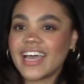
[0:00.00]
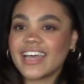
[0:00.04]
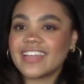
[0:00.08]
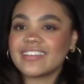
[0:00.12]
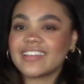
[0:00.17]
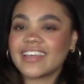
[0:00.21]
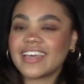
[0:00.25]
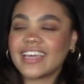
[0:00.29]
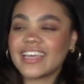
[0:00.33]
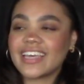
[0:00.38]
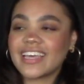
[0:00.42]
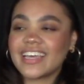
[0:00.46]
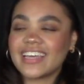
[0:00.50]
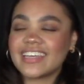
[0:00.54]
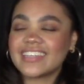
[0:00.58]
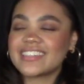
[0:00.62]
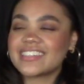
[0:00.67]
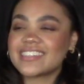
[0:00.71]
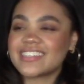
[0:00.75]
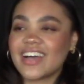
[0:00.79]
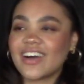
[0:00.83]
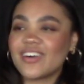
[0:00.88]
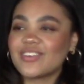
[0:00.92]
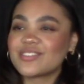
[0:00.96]
And, like, it
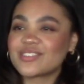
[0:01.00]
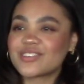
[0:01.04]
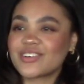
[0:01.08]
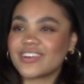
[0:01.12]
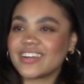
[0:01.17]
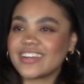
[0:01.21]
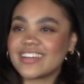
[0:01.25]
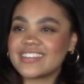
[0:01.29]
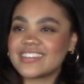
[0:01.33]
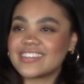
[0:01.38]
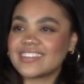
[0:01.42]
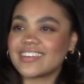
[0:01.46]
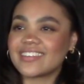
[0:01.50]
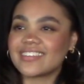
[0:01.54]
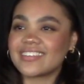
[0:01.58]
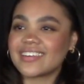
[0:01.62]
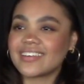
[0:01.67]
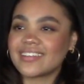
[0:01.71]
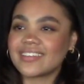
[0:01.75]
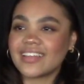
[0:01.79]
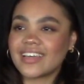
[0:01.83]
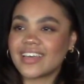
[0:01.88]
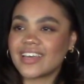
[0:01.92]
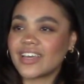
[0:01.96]
sounds crazy to
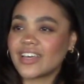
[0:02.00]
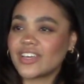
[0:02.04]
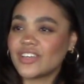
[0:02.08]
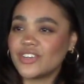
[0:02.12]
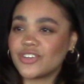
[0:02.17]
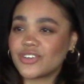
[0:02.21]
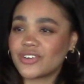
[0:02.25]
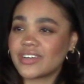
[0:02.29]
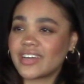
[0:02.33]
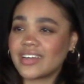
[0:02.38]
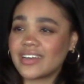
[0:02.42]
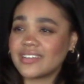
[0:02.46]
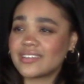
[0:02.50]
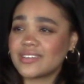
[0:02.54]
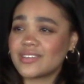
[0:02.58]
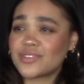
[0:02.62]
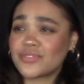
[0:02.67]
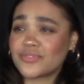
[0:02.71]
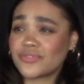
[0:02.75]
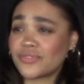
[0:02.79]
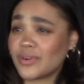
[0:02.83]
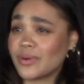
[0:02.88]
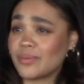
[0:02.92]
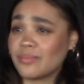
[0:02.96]
think, like, you're getting this
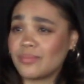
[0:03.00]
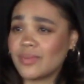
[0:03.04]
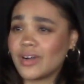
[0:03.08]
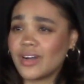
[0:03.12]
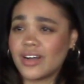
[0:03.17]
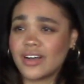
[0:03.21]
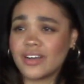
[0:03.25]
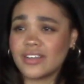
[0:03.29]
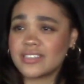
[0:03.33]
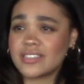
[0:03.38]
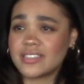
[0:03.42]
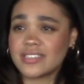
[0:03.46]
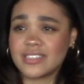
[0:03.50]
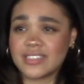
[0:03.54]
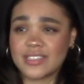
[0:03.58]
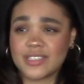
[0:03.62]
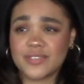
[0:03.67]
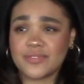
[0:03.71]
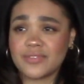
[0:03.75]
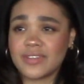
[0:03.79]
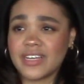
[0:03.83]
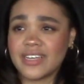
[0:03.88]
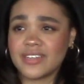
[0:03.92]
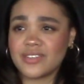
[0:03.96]
from a
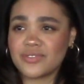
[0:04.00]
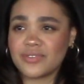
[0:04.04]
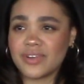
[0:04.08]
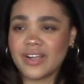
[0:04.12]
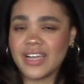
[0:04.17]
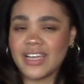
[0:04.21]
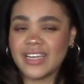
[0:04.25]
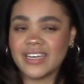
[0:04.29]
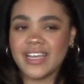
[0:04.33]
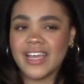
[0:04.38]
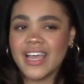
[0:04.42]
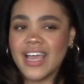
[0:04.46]
Six Flags ride.